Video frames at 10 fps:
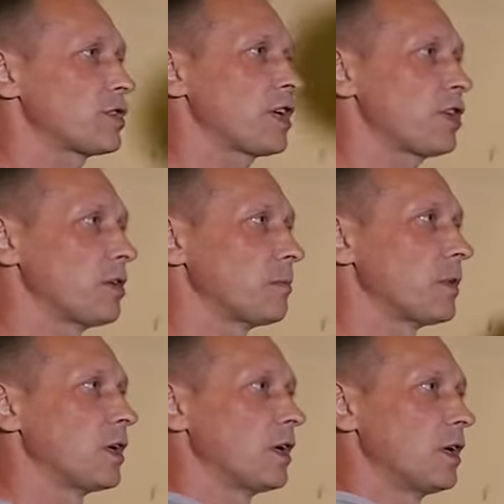such
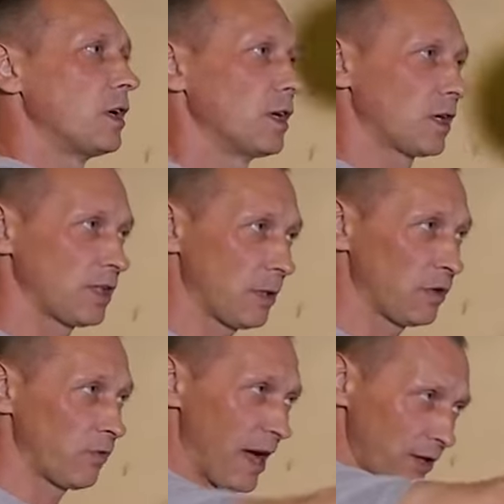as punching
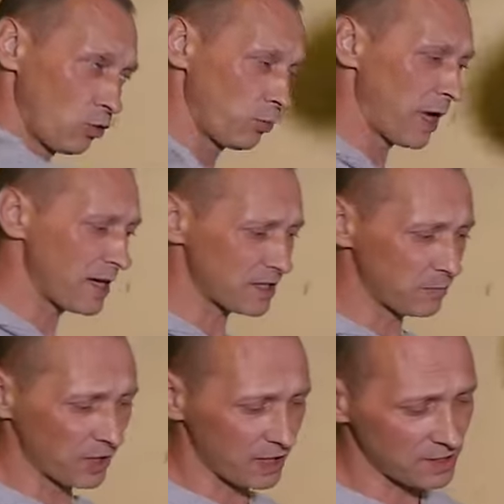with metacarpal
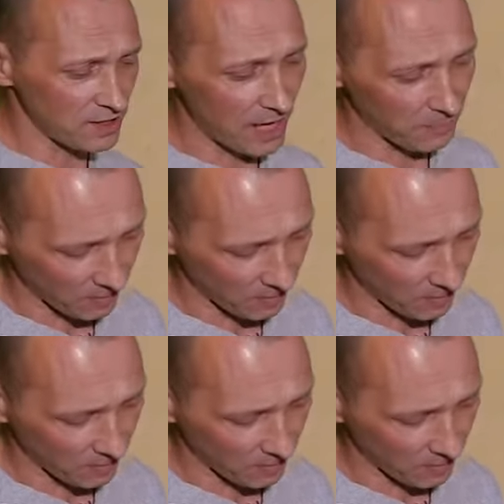bones.